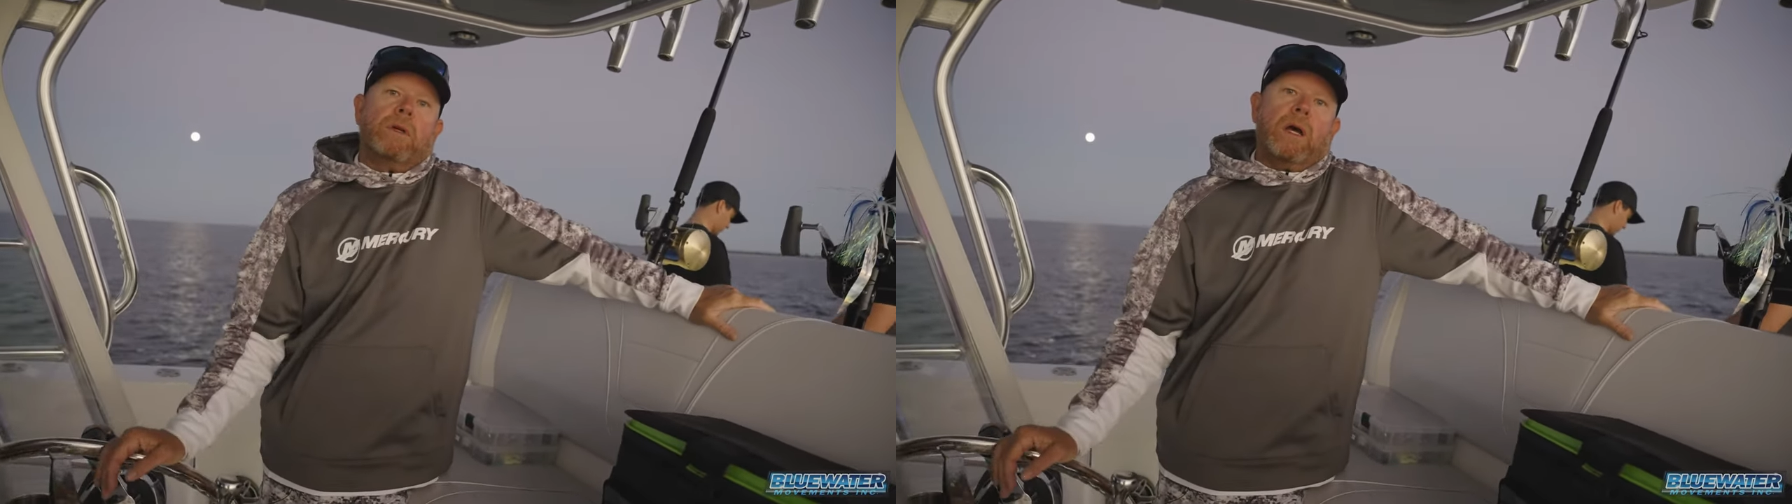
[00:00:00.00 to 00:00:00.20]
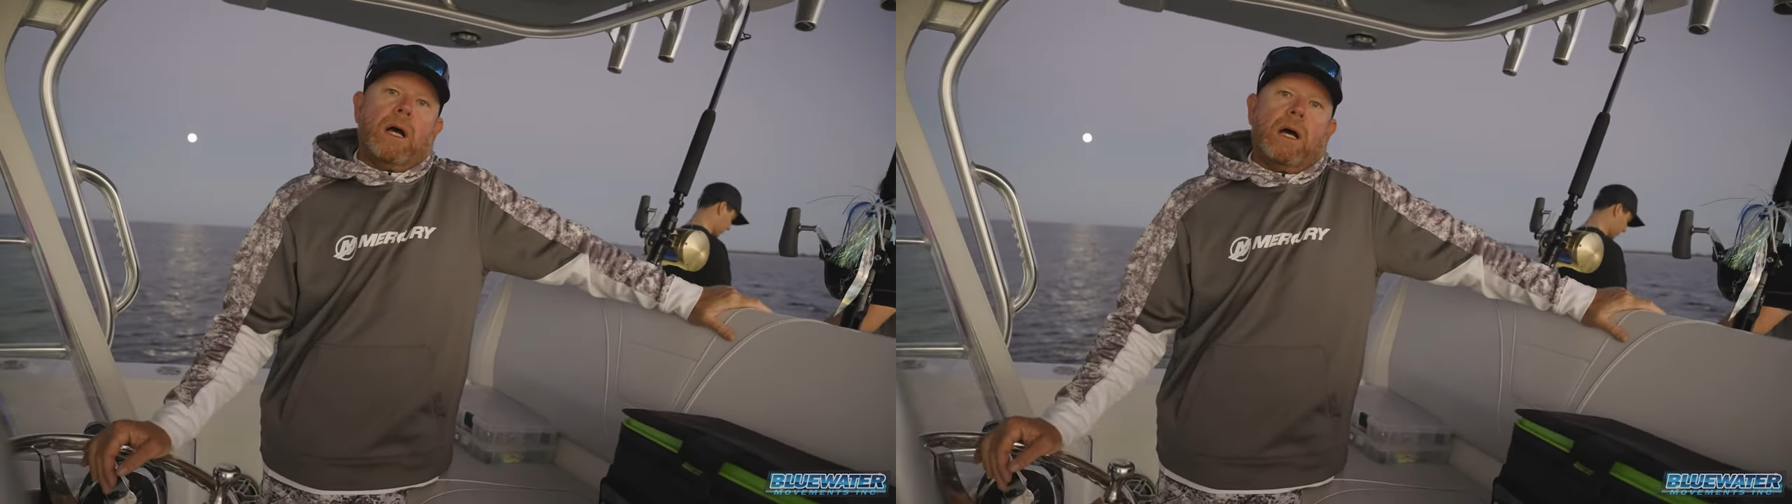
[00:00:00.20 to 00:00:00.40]

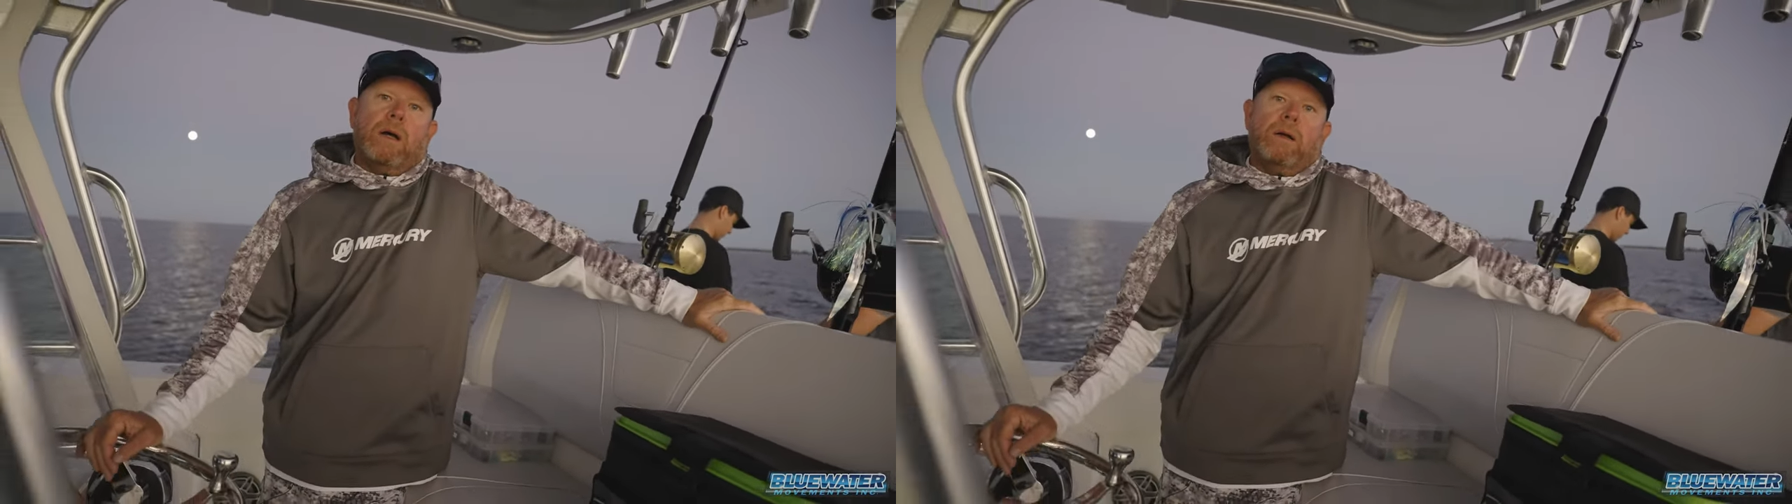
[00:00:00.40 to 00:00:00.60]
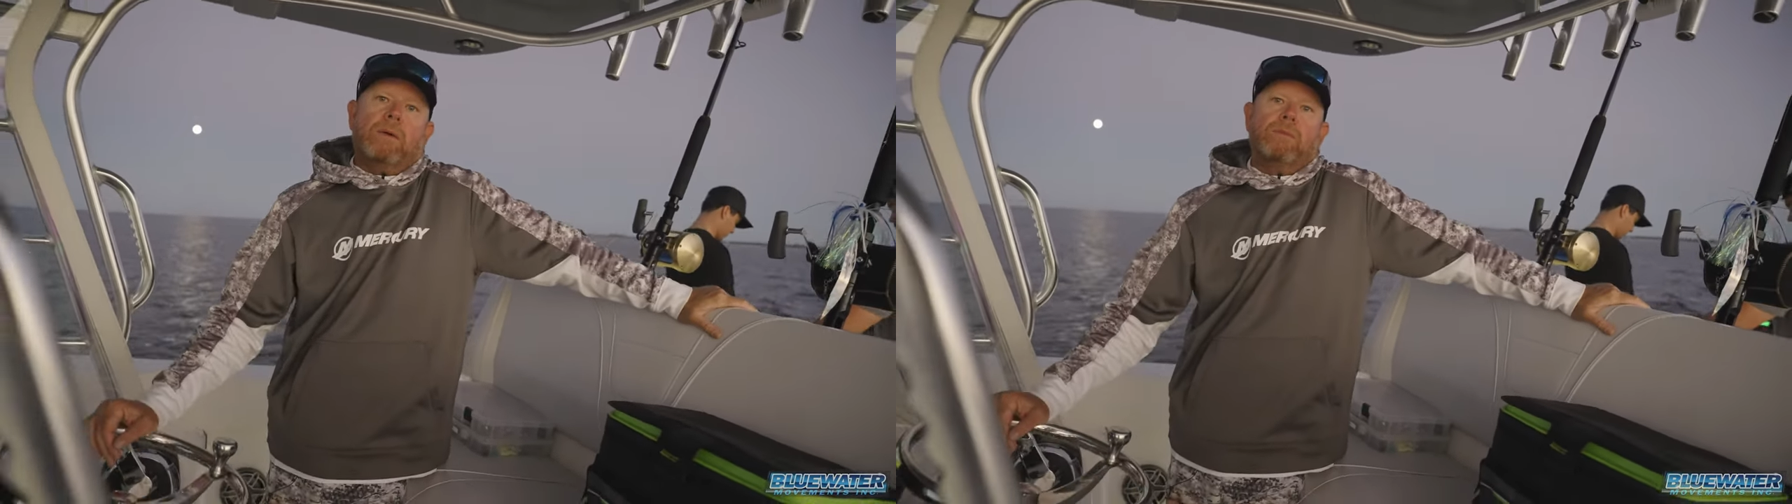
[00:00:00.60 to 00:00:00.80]

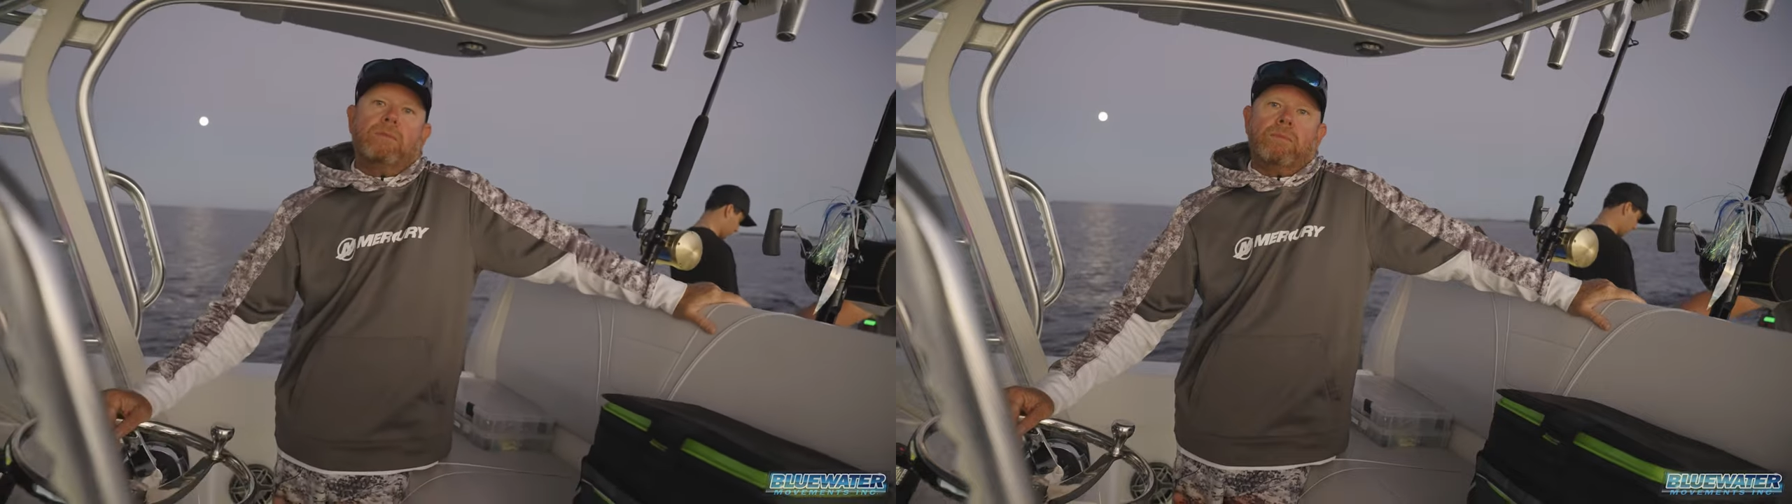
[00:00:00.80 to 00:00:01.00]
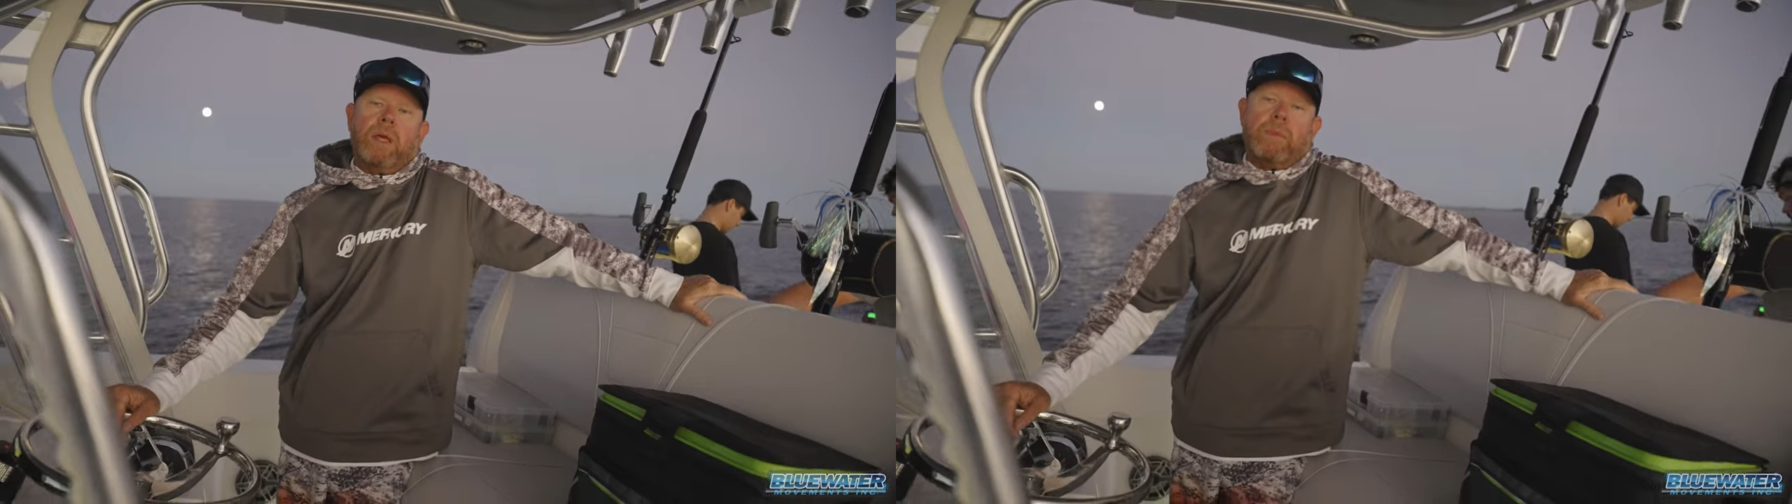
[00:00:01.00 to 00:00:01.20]
uh,
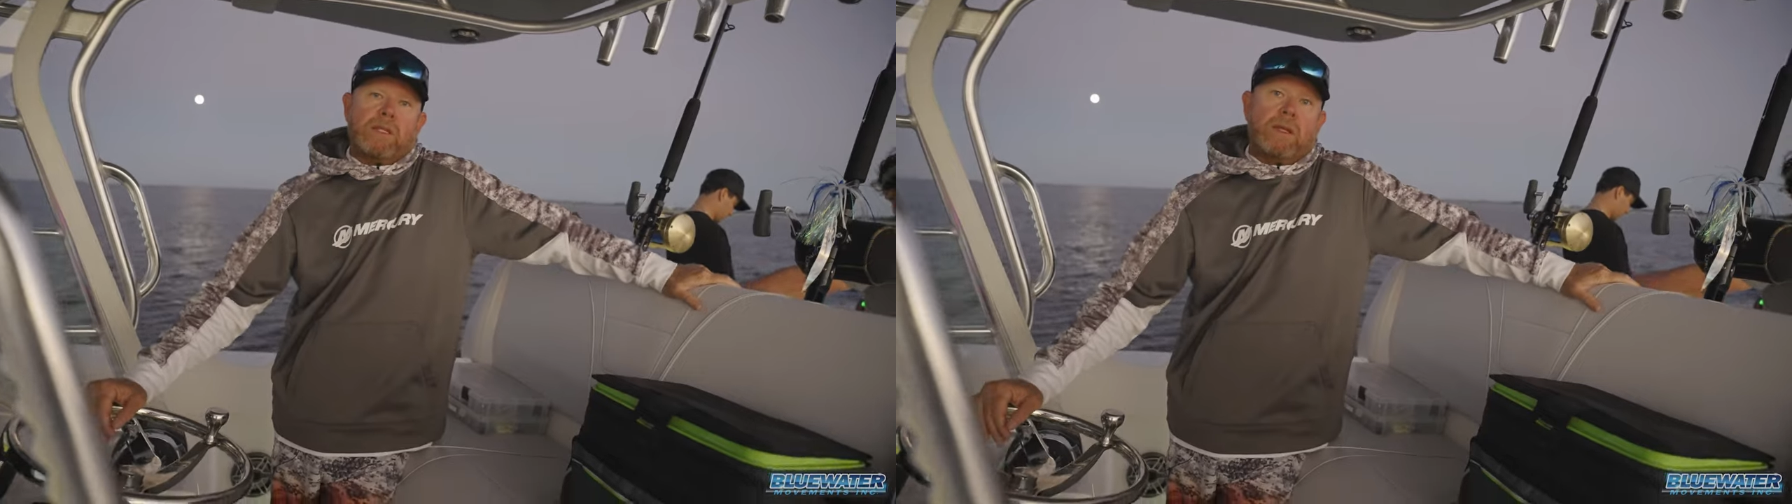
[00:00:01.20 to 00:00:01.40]
may mix